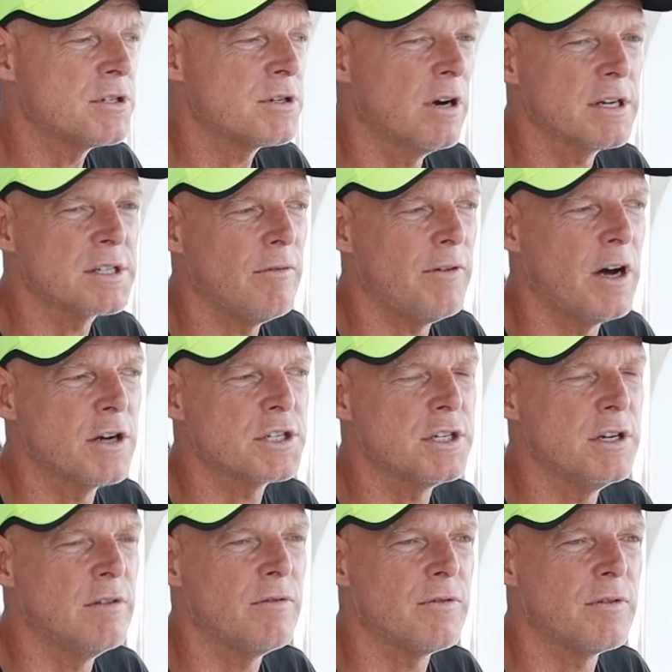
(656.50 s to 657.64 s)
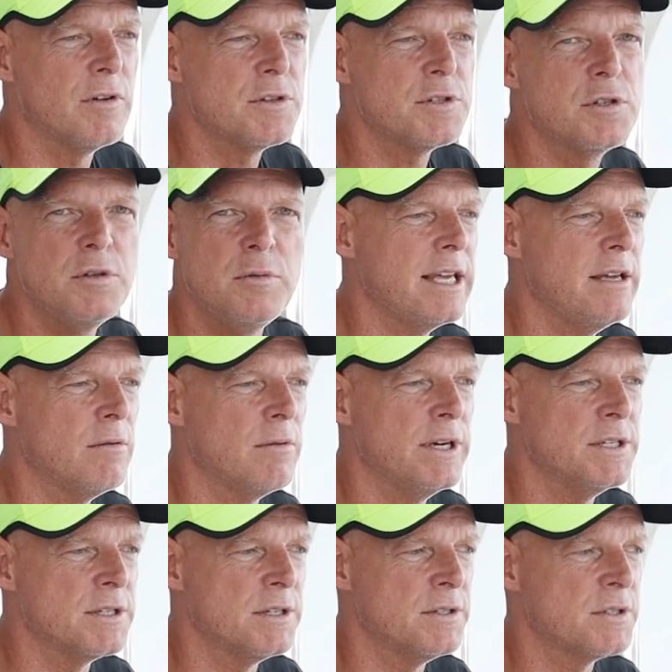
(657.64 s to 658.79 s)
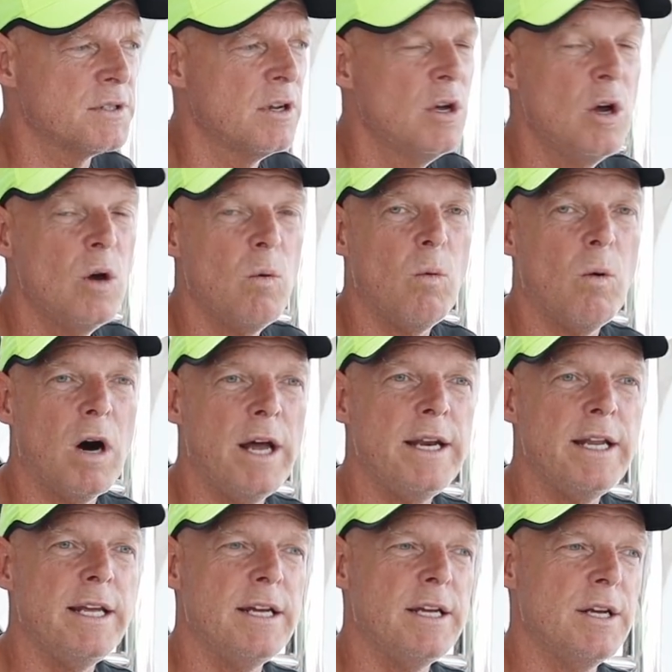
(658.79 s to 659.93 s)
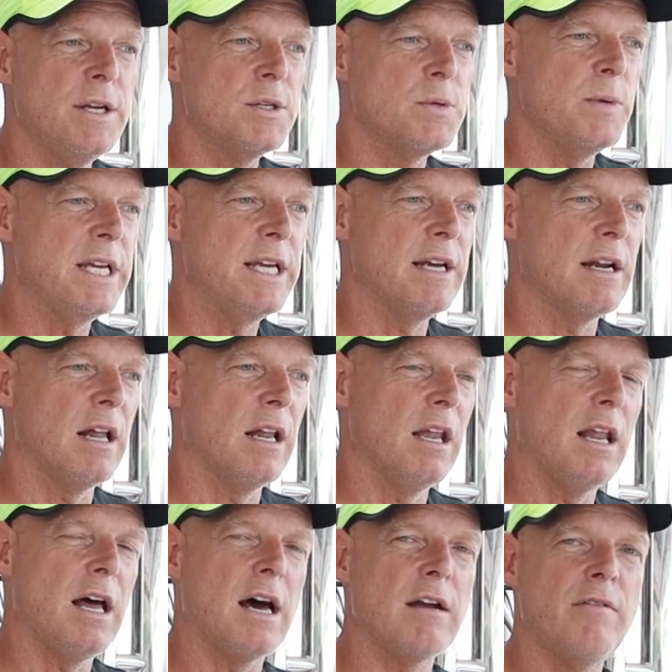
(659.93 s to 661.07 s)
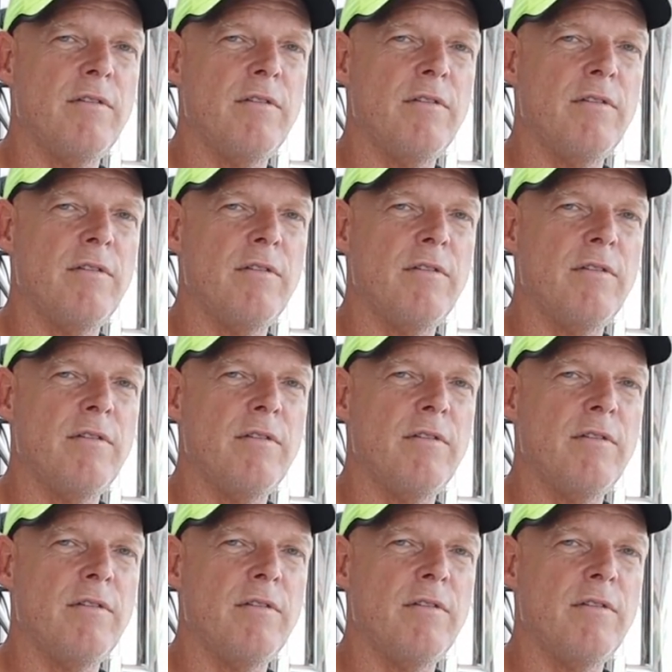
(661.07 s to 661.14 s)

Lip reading: trunks function for 2 key reasons. One is we get a lot of